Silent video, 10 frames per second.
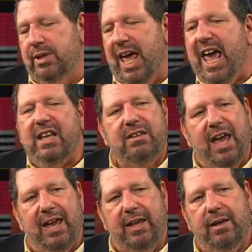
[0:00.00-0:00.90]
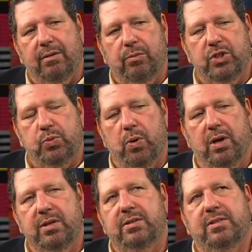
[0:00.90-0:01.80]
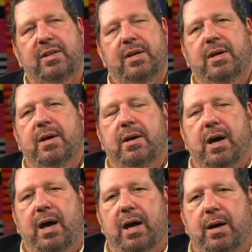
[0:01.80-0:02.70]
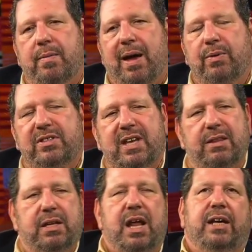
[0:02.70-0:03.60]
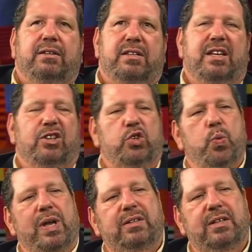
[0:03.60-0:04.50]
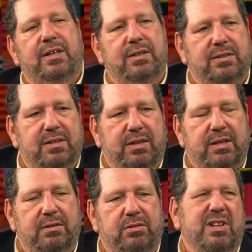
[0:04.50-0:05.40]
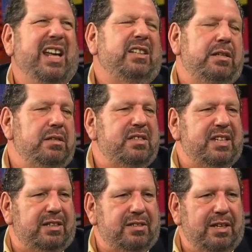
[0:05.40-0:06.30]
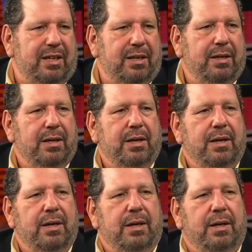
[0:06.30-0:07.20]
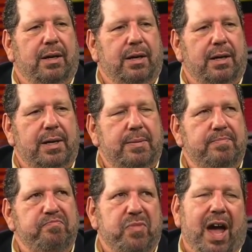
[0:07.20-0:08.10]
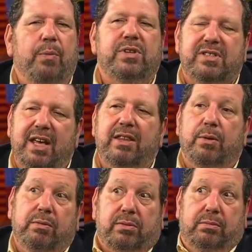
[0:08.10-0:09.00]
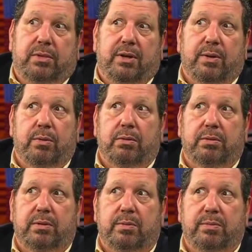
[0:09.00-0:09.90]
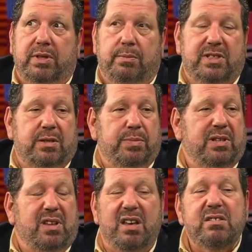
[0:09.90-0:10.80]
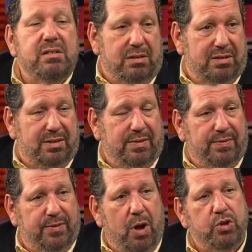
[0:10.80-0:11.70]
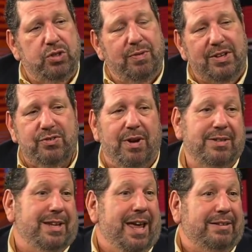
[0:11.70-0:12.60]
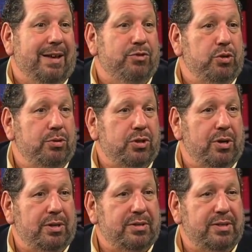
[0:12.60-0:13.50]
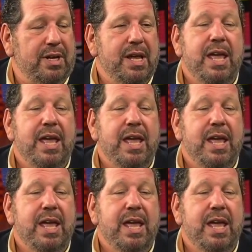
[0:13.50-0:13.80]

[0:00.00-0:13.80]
the heyday, which was, um, I would say, the 1920s to the to 1960. Um, I would say there were, you know, there were, there must have been dozens of kosher restaurants that had to have Jewish cooks.